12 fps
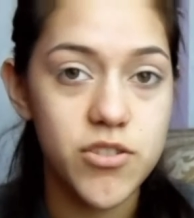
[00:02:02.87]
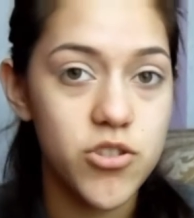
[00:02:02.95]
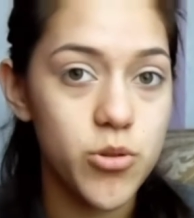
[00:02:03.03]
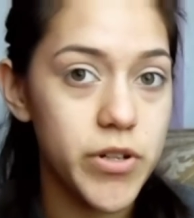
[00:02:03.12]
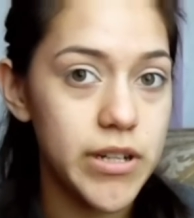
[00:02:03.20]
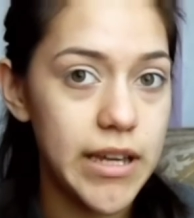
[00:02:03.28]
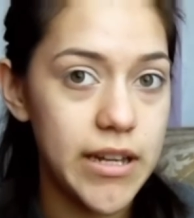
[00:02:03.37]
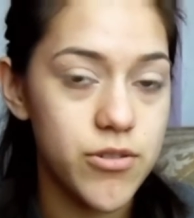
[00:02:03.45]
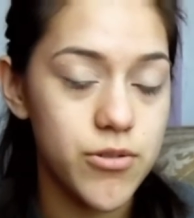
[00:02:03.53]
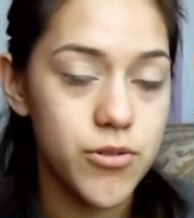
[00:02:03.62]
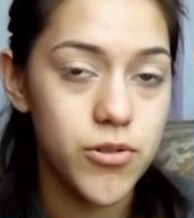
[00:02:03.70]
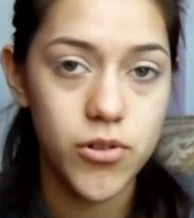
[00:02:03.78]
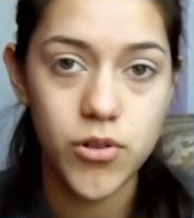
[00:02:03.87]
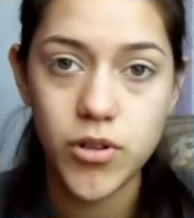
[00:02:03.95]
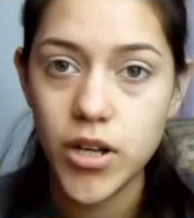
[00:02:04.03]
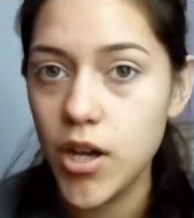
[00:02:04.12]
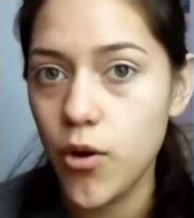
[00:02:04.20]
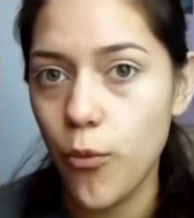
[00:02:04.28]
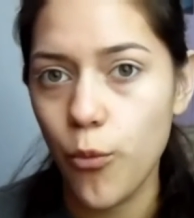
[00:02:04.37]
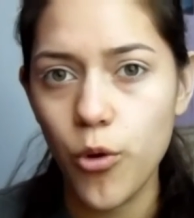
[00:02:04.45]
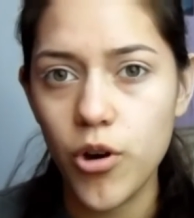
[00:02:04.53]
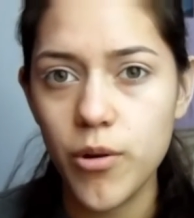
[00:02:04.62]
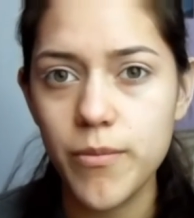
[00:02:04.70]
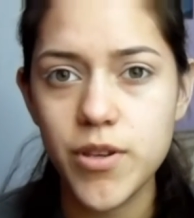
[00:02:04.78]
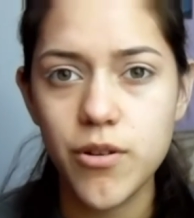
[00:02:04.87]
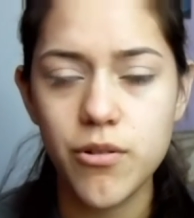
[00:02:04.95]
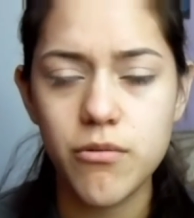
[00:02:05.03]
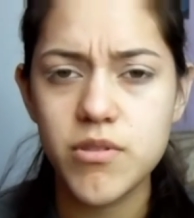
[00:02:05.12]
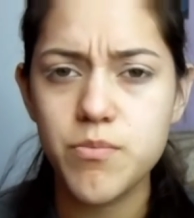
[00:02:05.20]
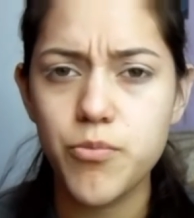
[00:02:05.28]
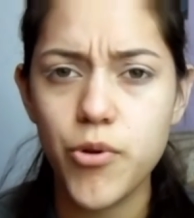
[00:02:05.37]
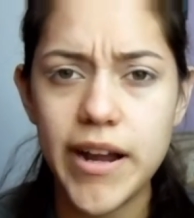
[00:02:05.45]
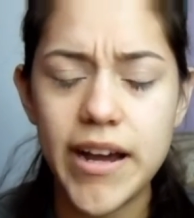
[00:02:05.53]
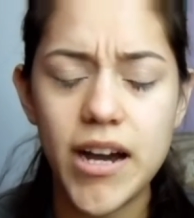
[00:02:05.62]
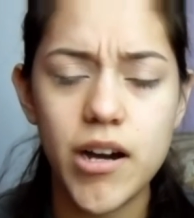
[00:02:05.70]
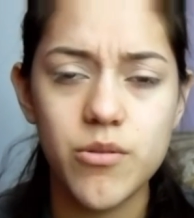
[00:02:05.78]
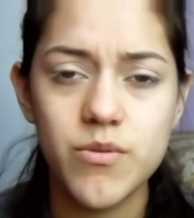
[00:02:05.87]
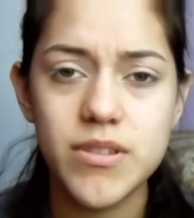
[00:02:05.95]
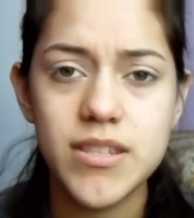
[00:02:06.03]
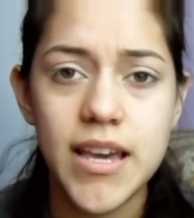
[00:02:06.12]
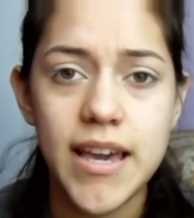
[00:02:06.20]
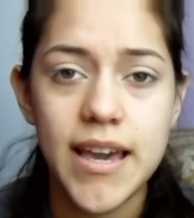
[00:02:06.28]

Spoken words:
super natural, warm tones, browns.